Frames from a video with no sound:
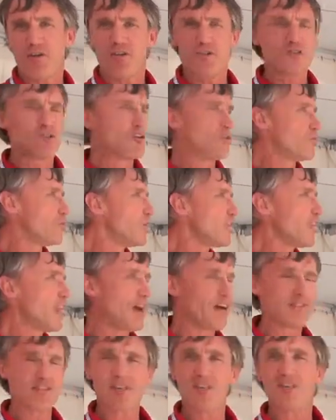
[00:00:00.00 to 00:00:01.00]
So you really
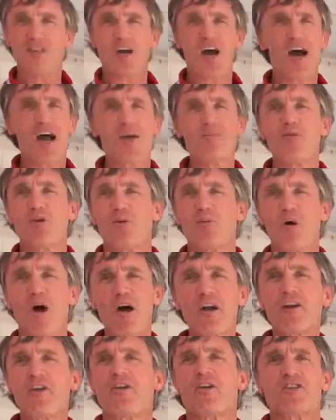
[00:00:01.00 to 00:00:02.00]
have to time your
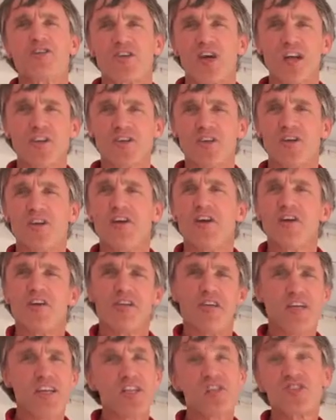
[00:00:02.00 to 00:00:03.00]
monitor such
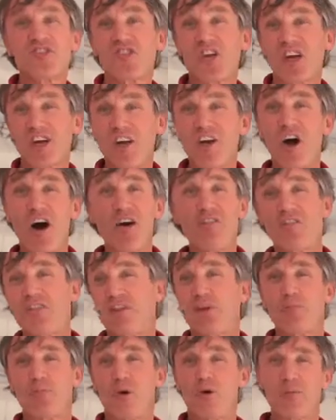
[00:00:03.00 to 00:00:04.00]
that it's shutting off at
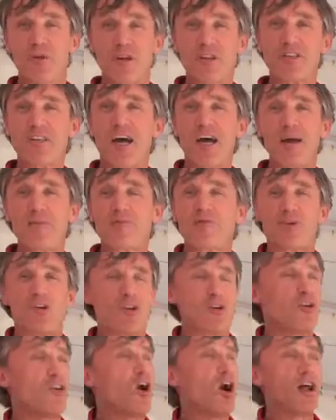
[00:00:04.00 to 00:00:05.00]
the appropriate time so
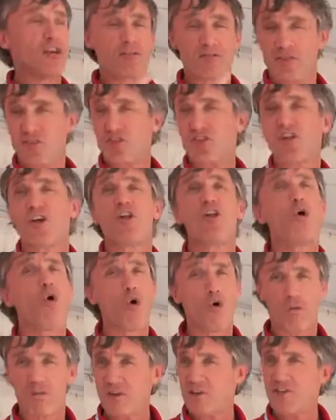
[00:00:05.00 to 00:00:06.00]
you're not still
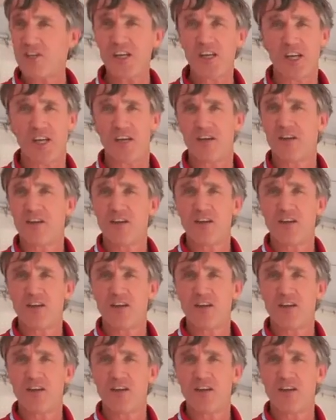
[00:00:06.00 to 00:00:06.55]
overseeding.